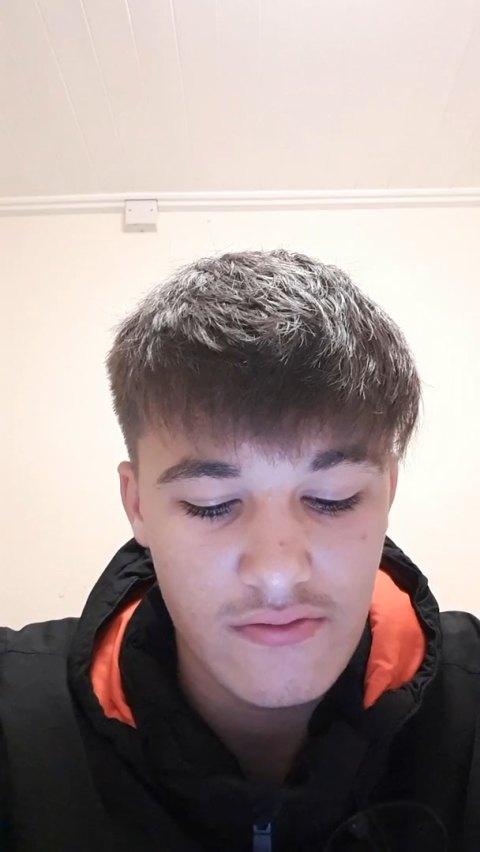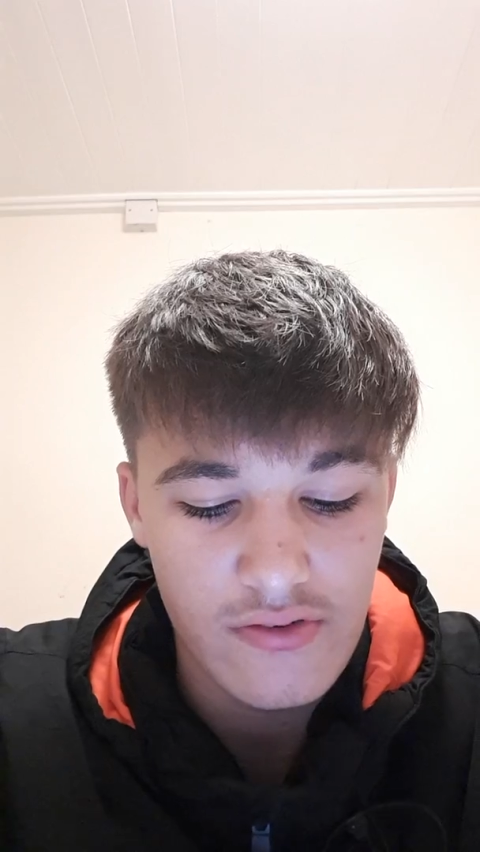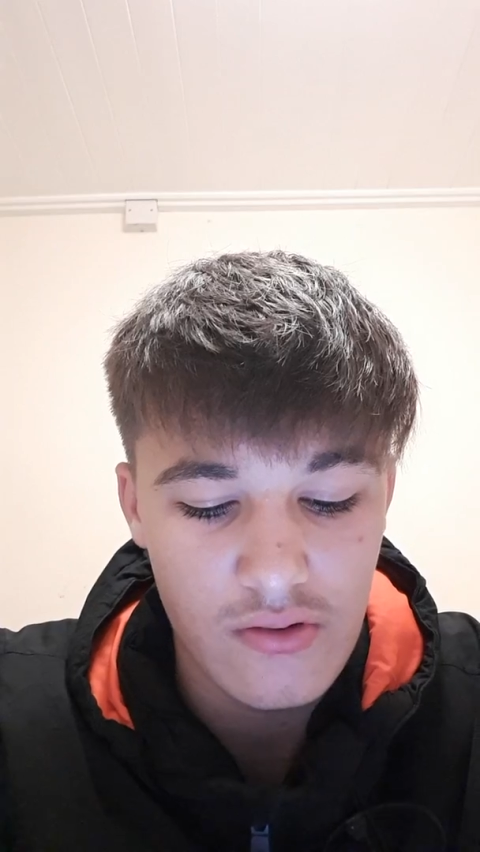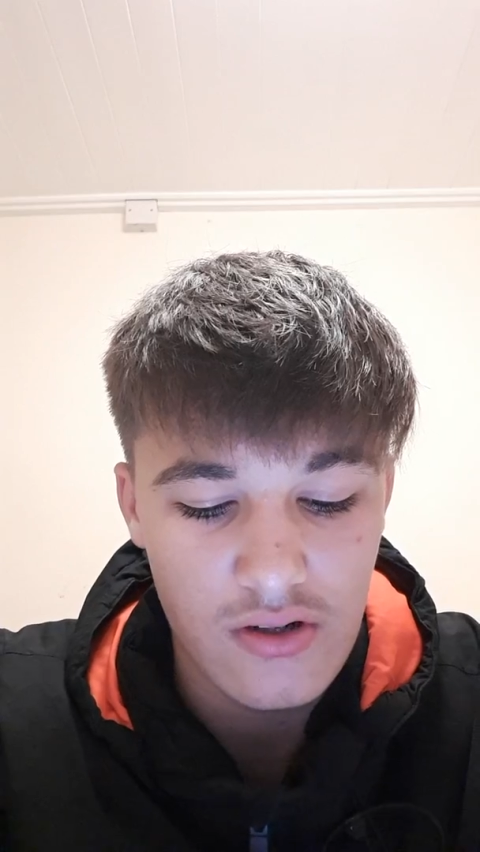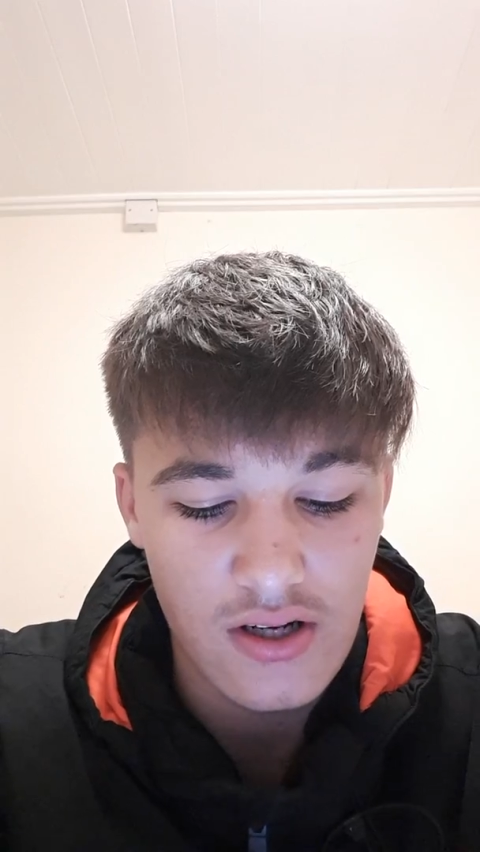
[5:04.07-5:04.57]
for
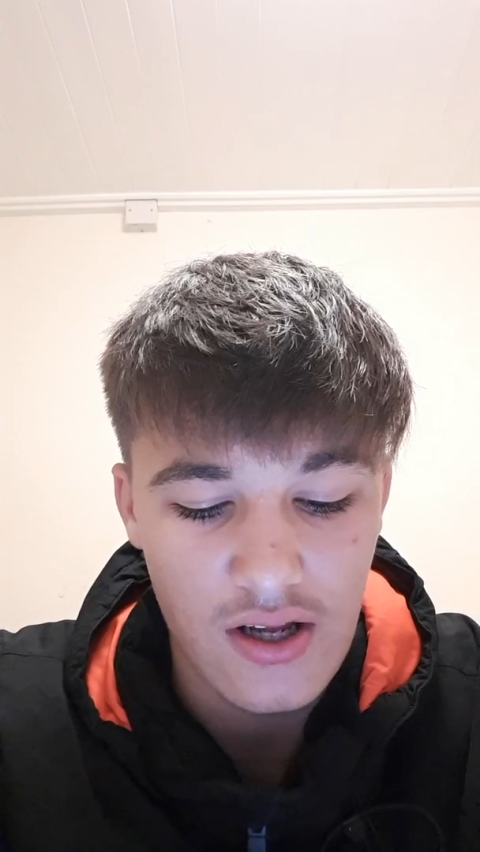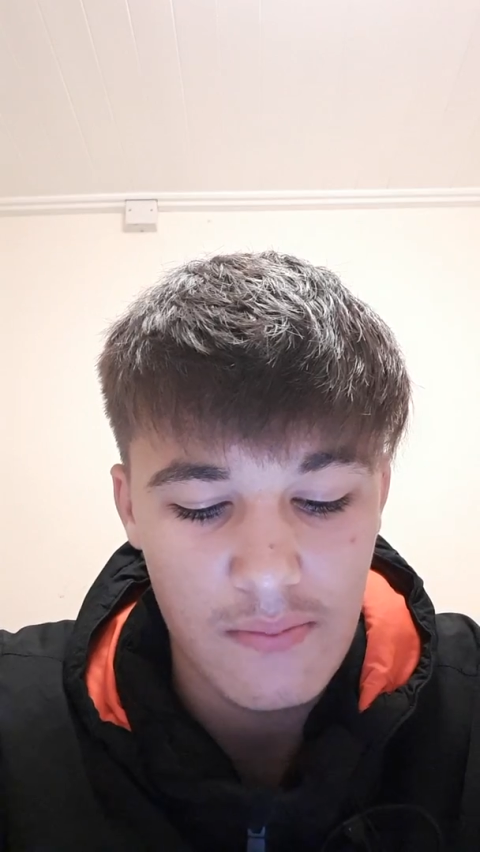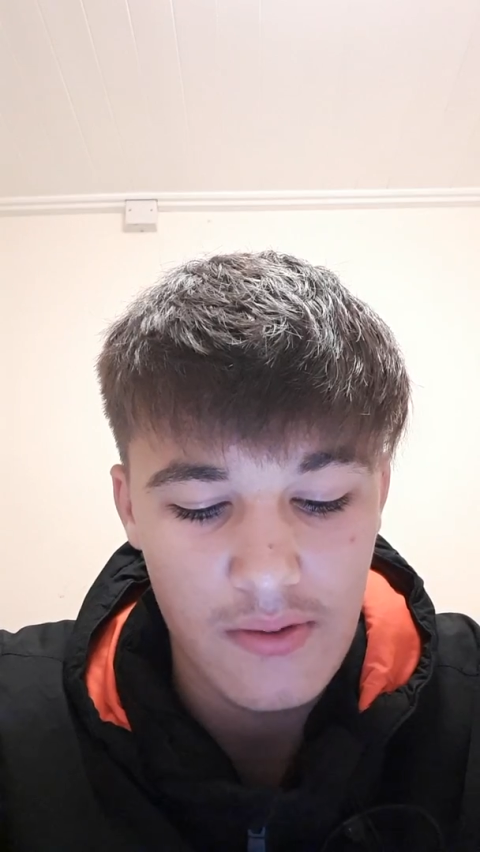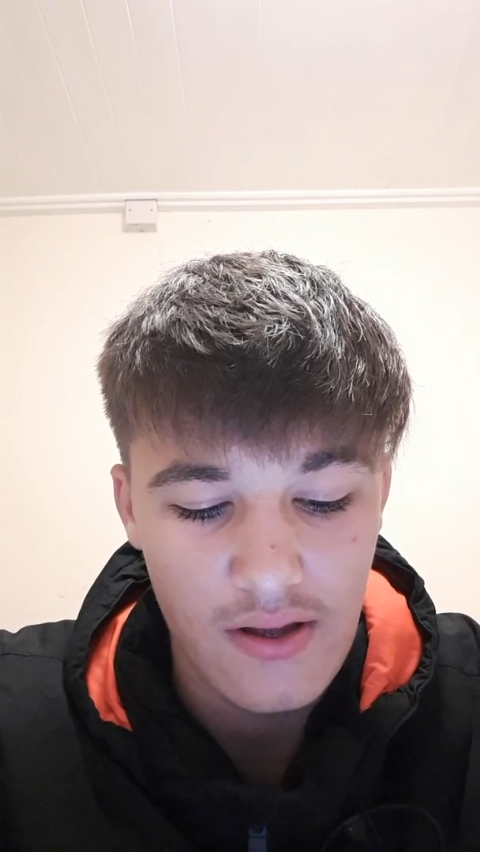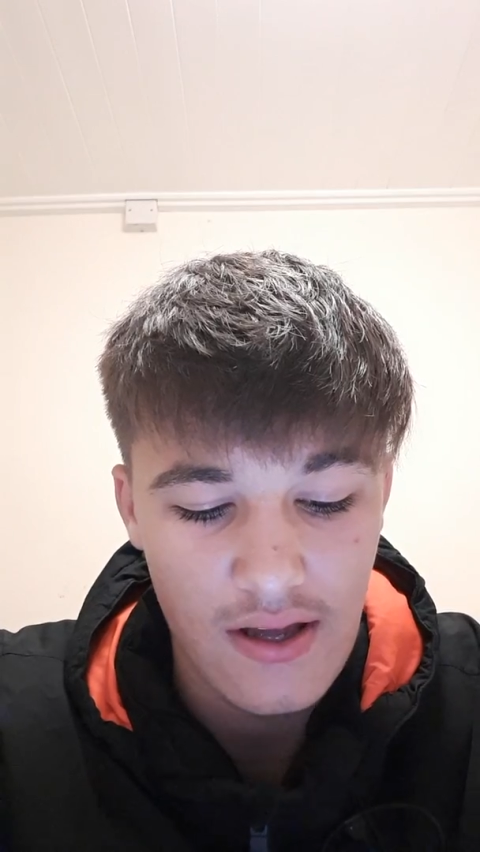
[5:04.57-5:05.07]
your
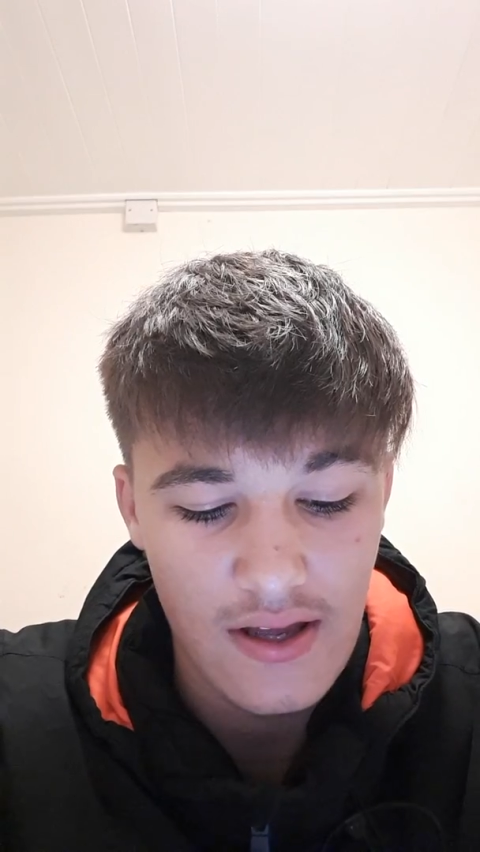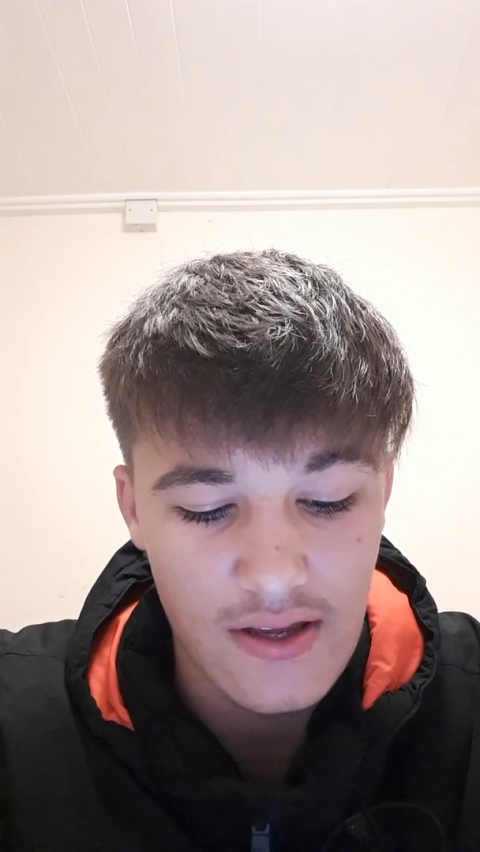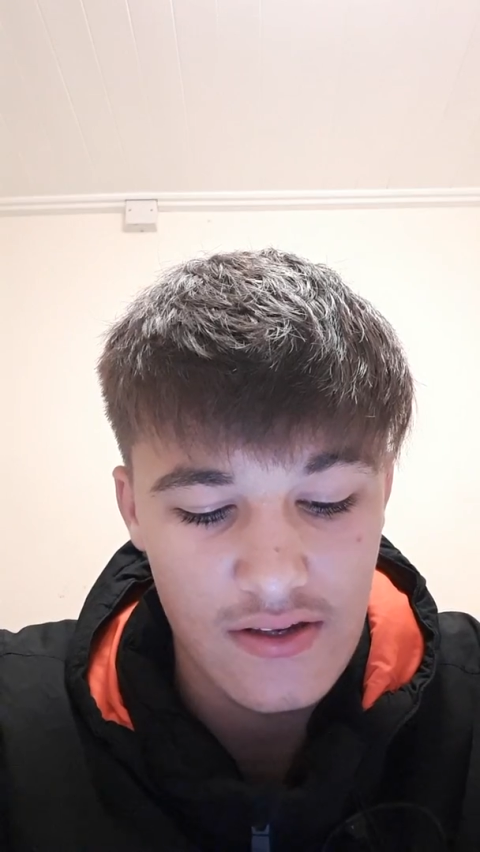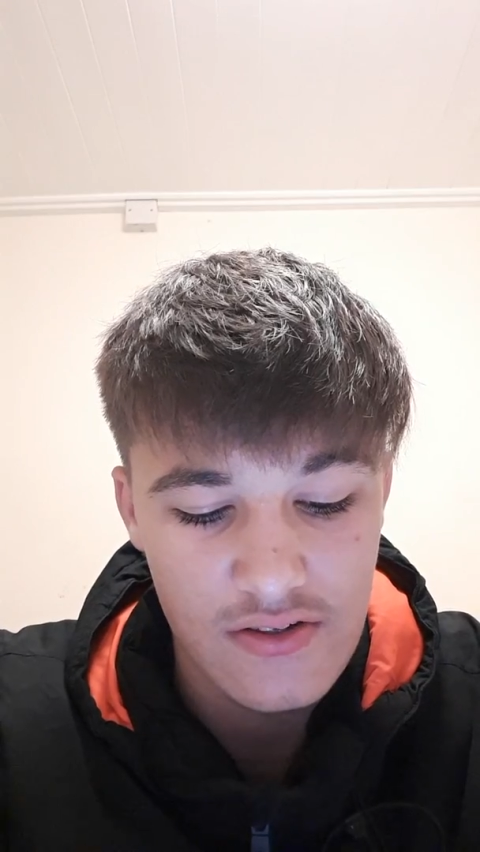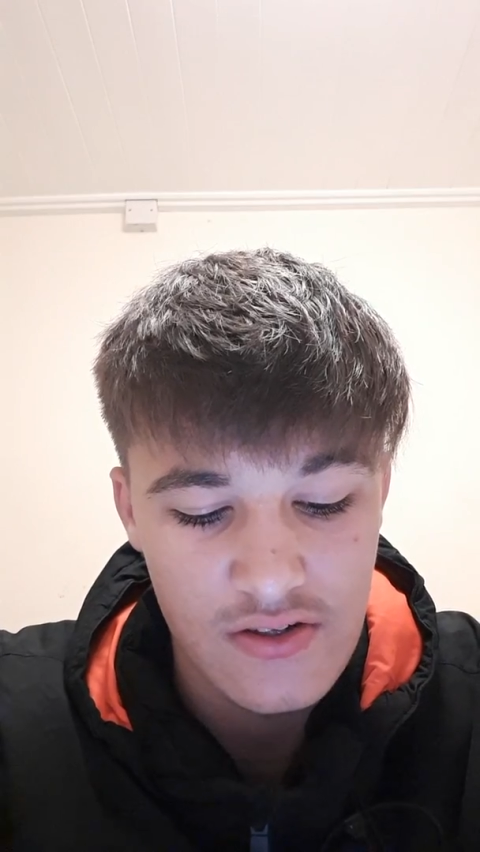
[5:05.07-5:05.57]
club
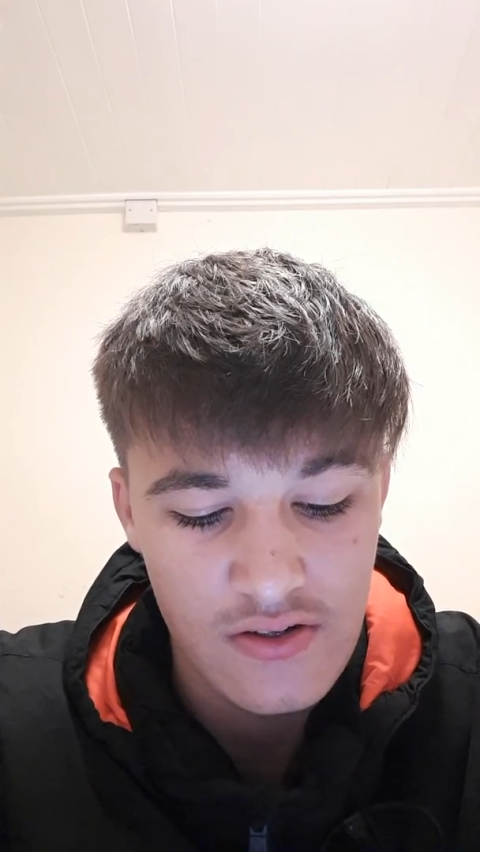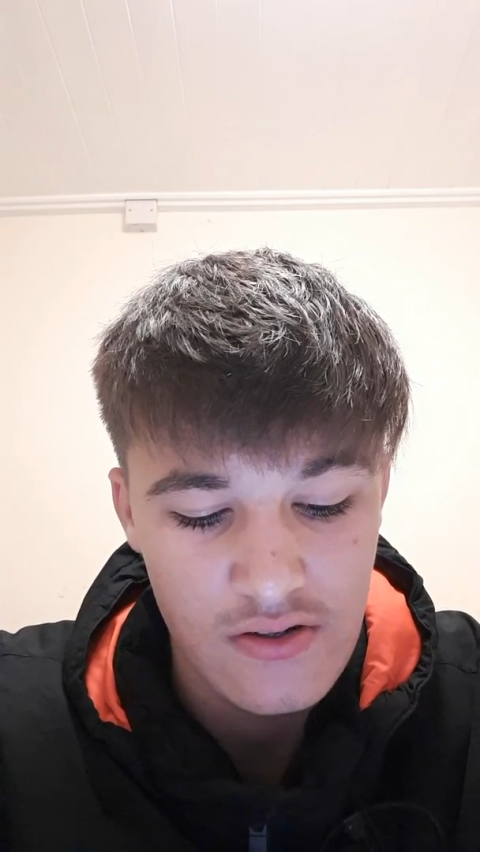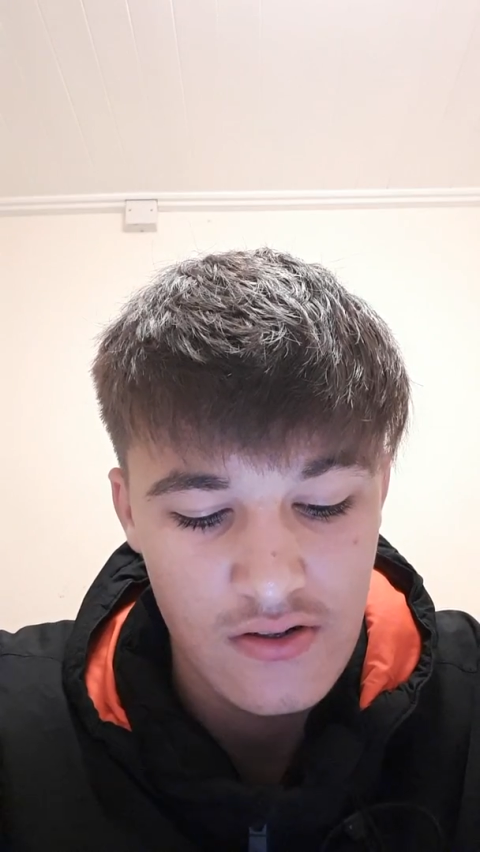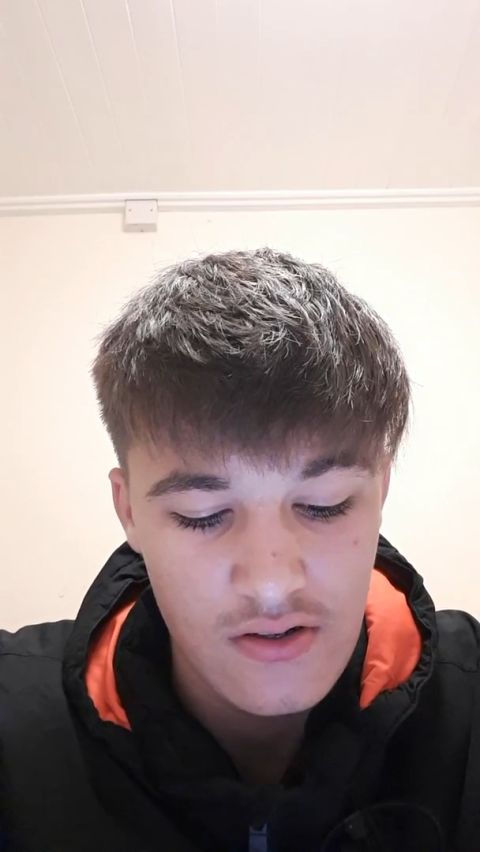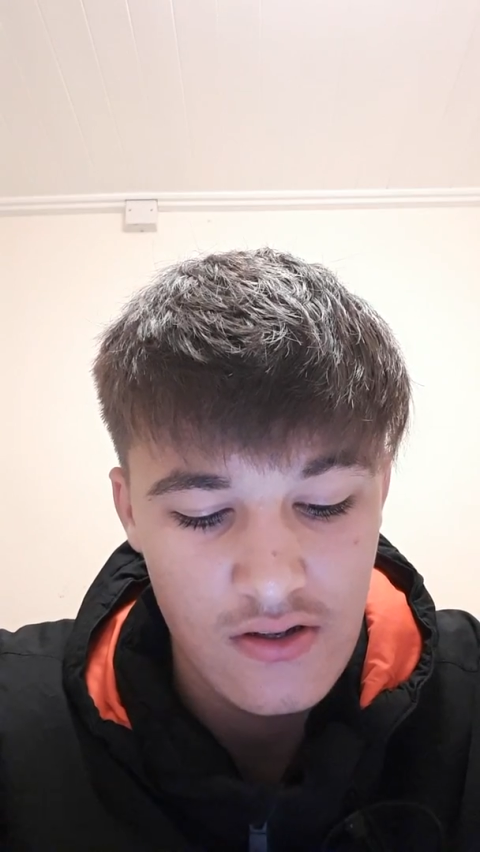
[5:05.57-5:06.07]

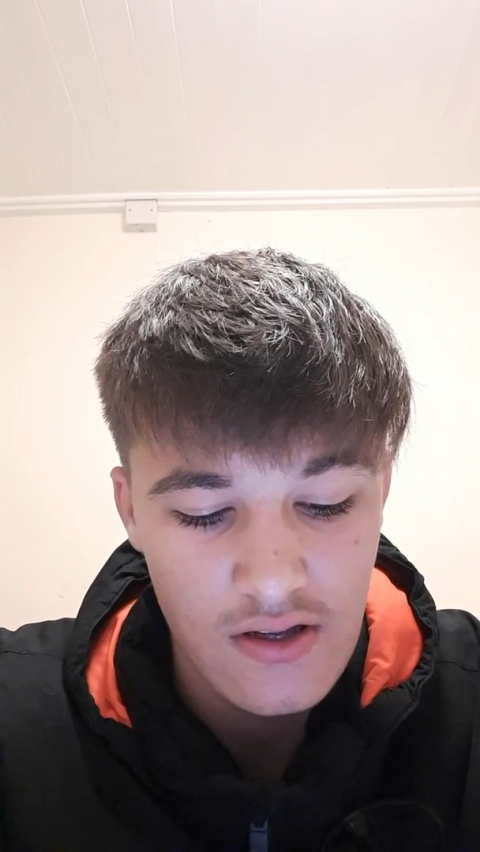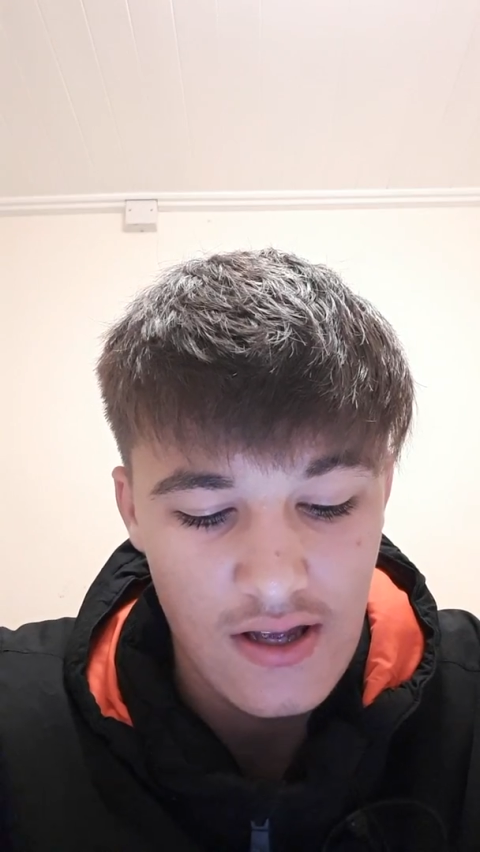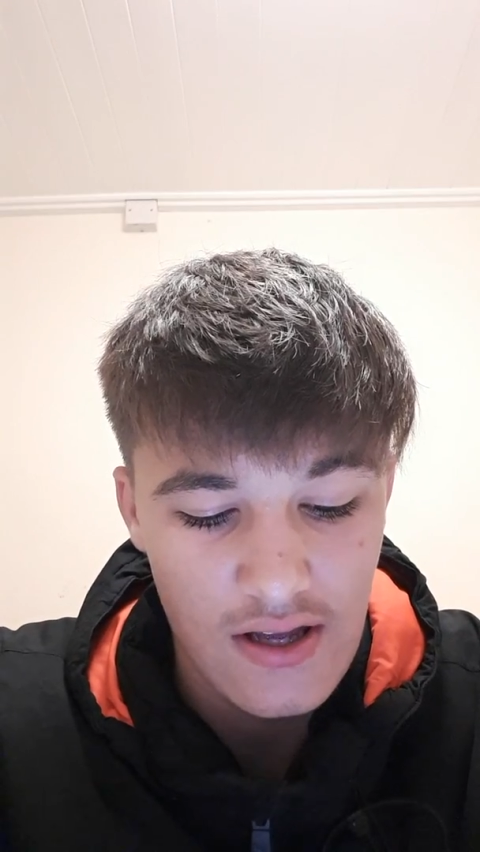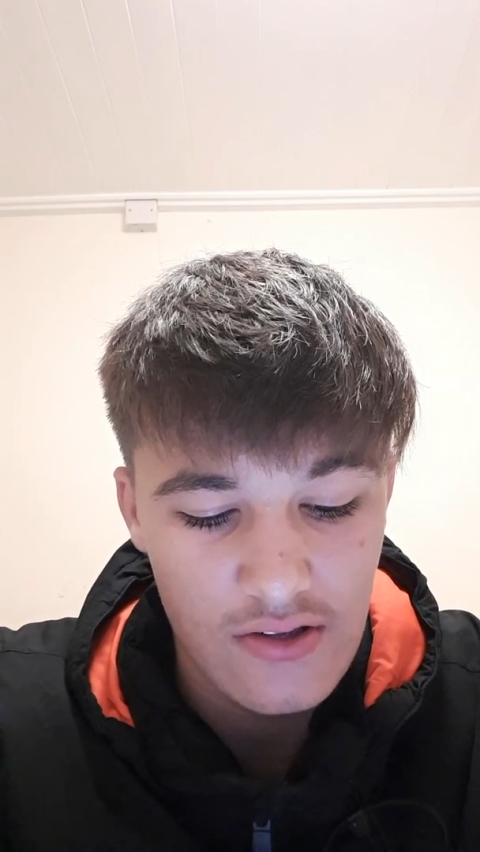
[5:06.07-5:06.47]
at